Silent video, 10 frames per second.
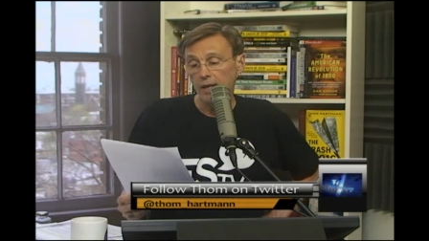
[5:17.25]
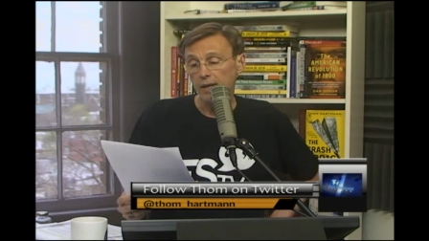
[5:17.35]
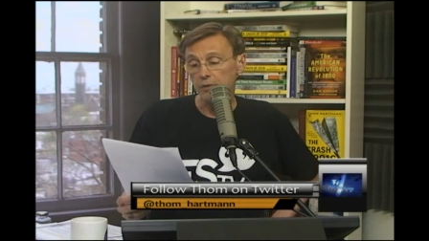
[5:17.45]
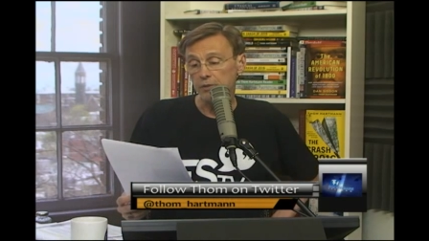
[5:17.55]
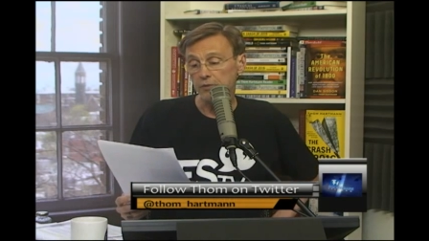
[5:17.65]

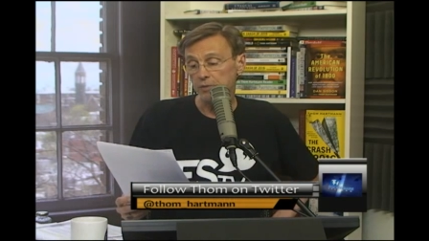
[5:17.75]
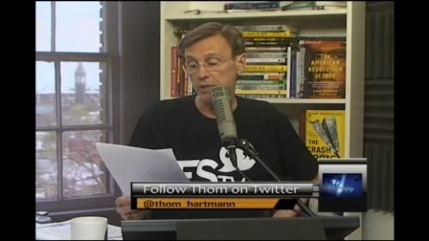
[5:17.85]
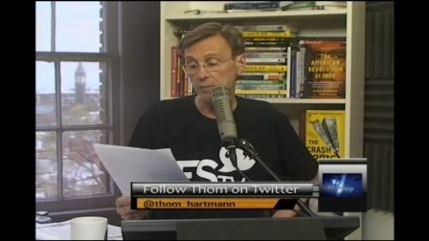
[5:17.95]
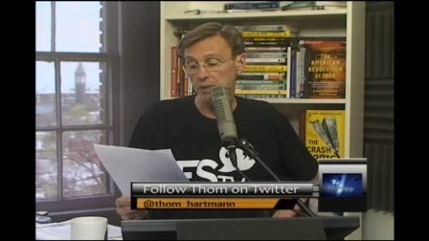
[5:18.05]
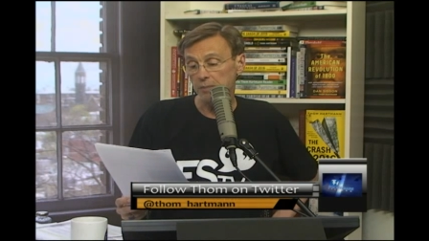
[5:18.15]
it was from
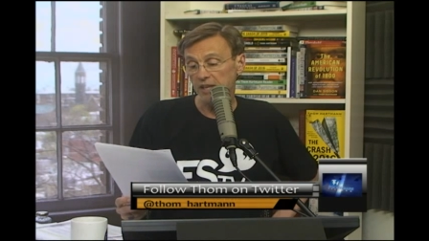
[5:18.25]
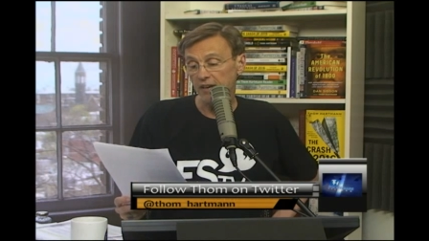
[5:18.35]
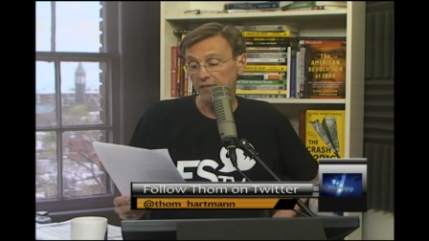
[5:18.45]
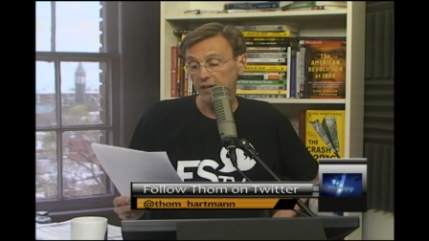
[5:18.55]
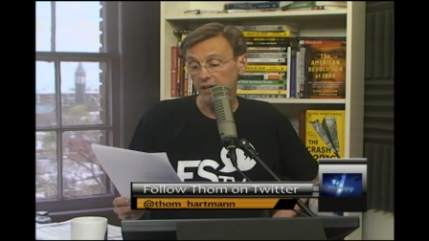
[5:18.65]
T P M
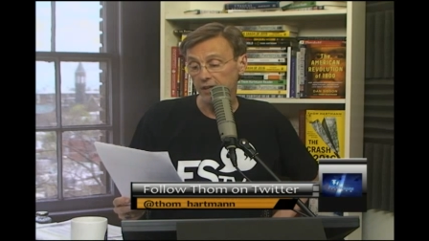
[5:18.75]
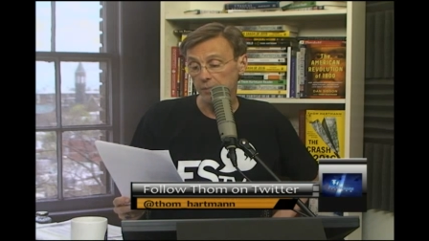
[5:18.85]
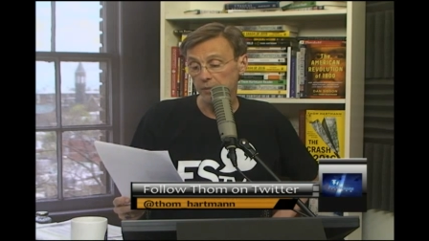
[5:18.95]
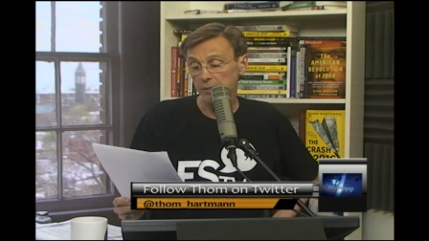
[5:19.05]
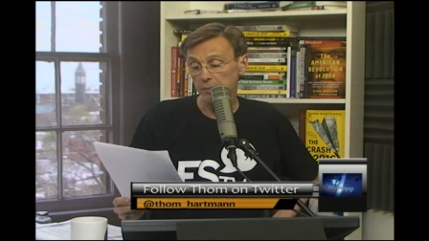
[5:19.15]
Cafe,
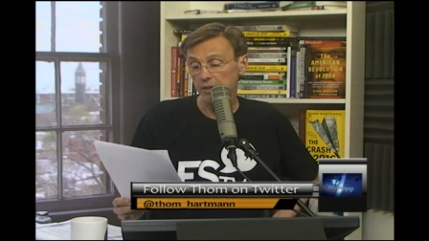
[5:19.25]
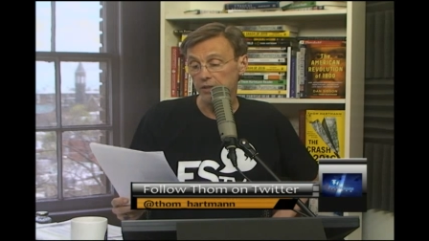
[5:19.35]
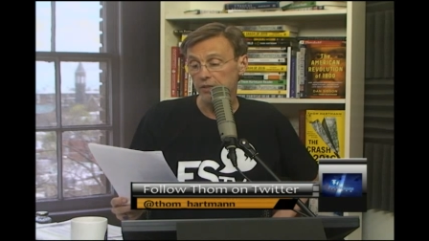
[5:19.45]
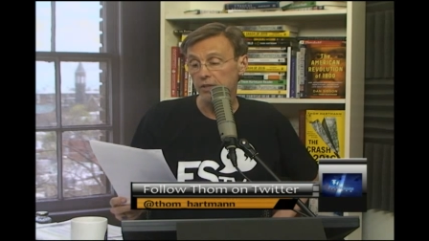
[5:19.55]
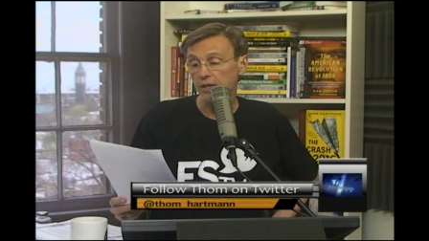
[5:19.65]
opinion
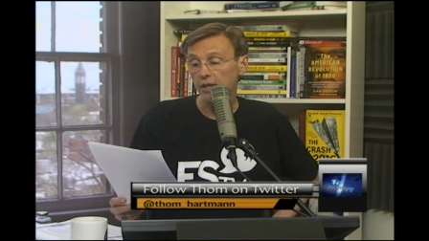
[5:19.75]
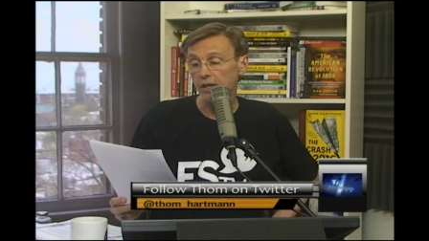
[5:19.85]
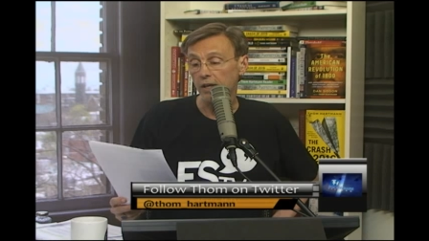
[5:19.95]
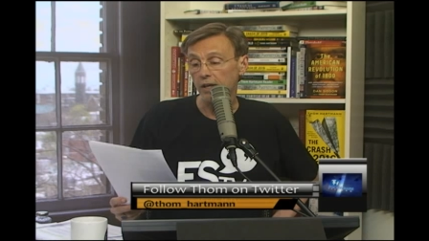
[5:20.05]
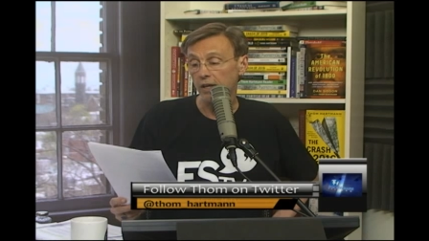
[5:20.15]
piece,
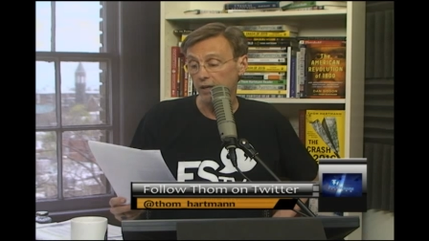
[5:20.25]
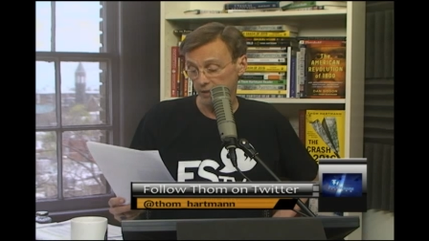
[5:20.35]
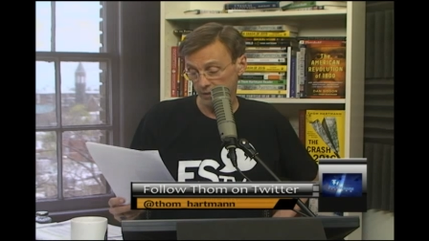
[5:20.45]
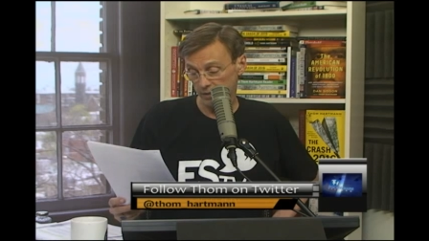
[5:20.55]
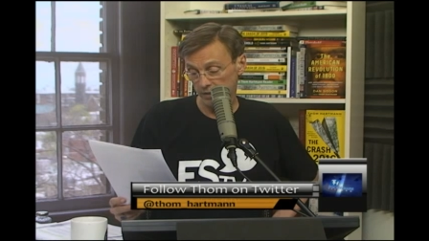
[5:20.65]

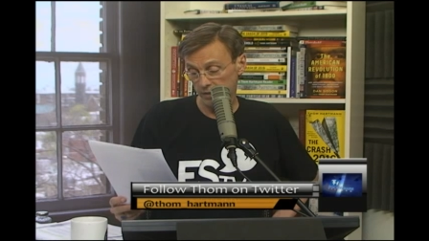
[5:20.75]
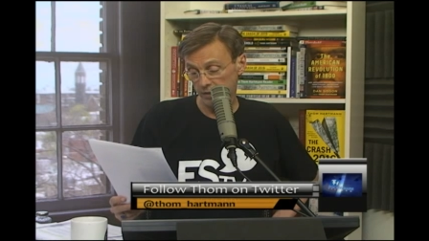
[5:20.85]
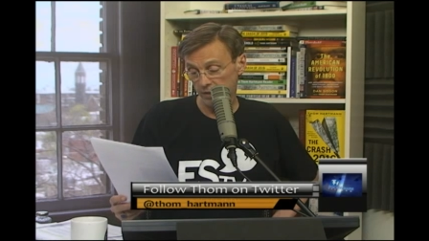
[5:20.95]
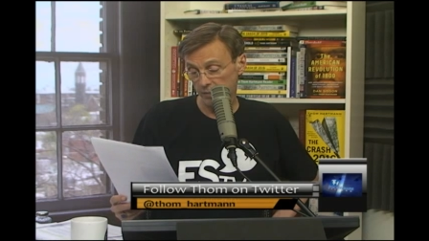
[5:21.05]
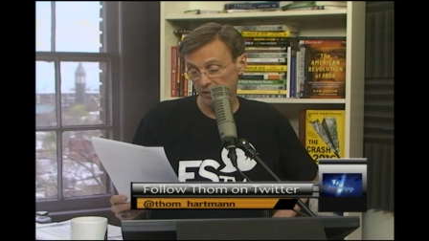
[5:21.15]
and
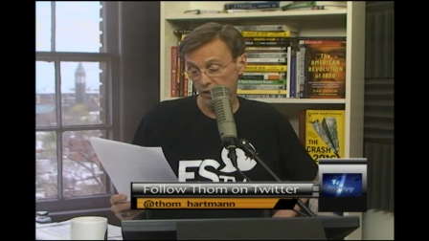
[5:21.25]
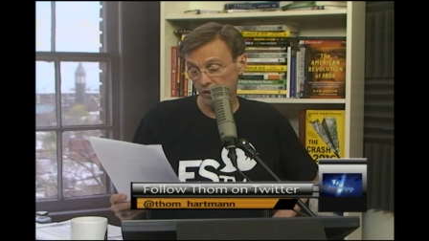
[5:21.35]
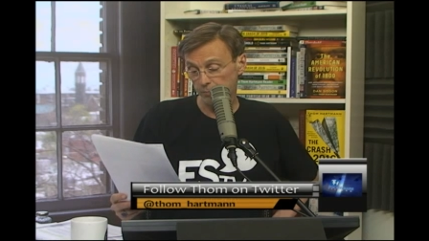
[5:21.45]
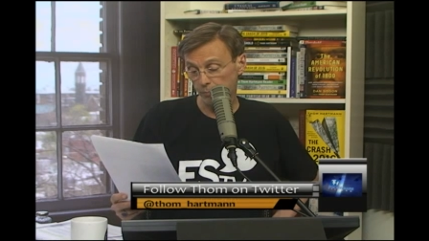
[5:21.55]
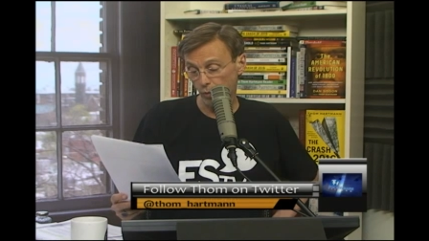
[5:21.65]
uh, by
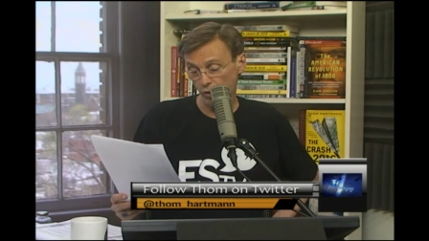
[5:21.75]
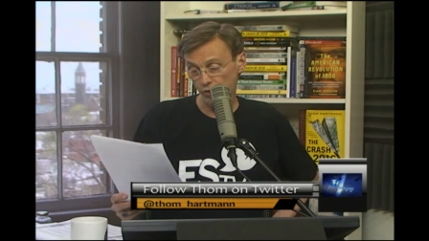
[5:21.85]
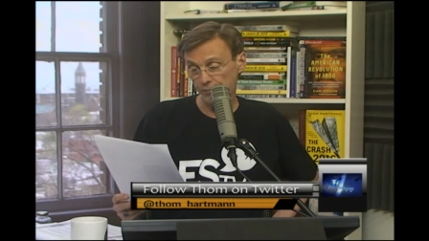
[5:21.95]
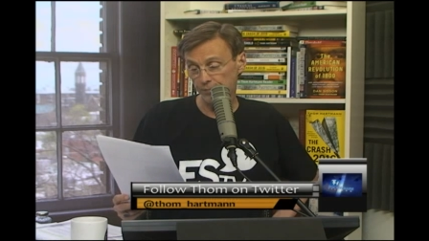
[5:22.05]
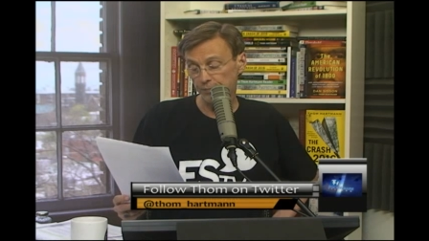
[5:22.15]
Chuck
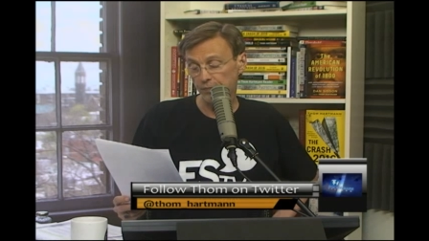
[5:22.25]
Burton.